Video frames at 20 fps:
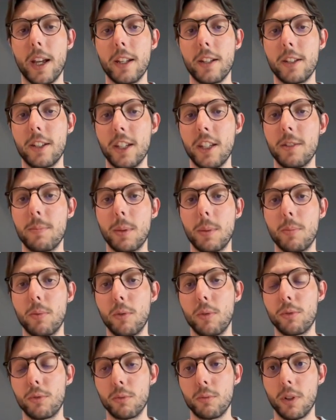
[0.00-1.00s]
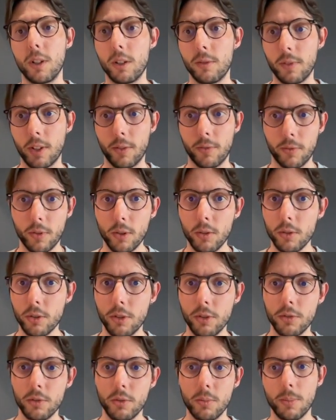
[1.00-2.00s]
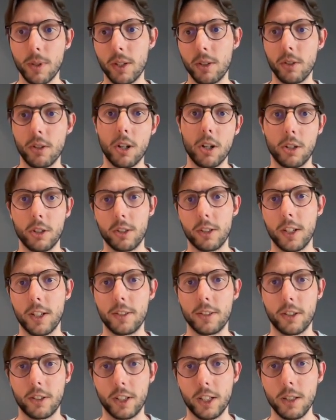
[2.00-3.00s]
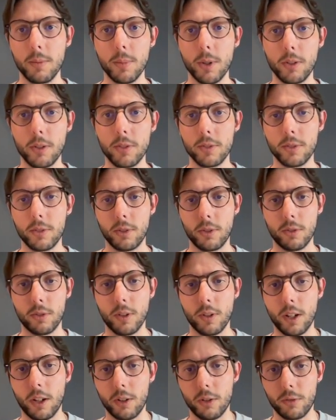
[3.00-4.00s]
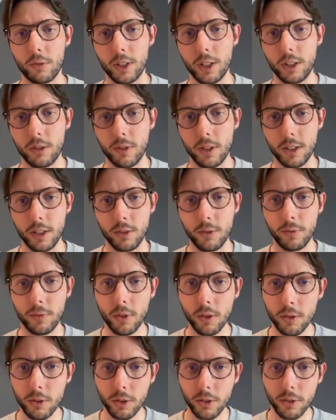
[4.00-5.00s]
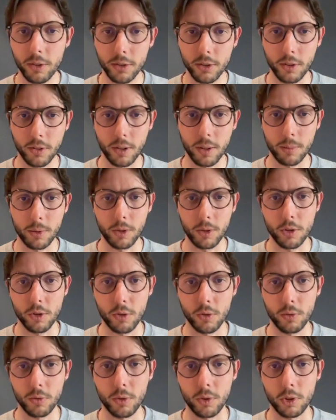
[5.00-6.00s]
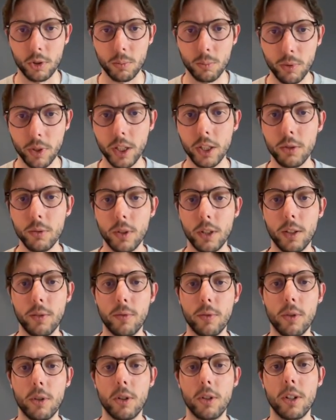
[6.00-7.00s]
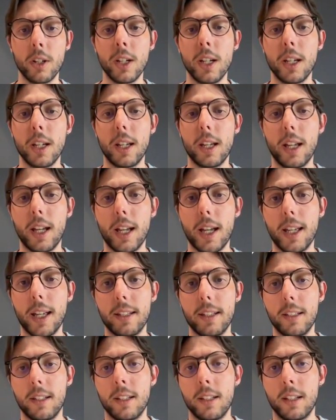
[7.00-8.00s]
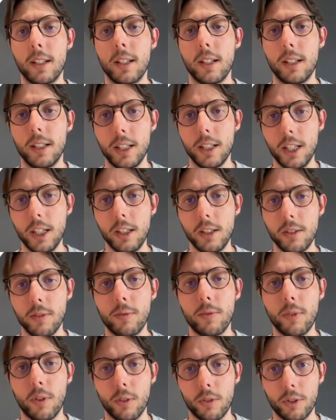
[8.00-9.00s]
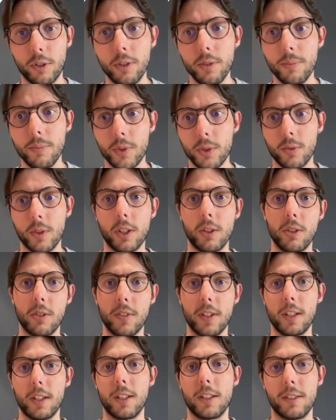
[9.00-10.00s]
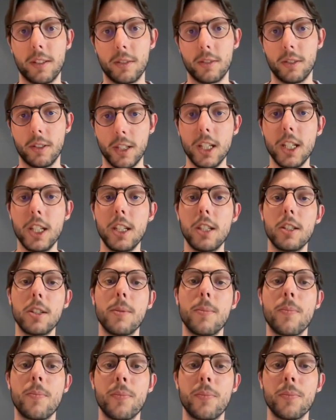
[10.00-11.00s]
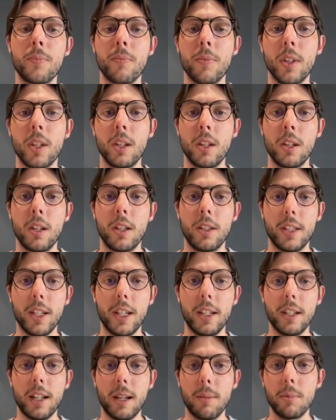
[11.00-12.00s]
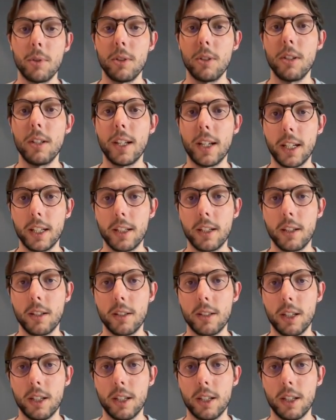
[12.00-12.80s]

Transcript: these people to one of our folders to better organize our inbox. So I already created the folder. So I'm going to choose the Spring 24 ad lead folder, so I know that this is a lead. Then I'm gonna like that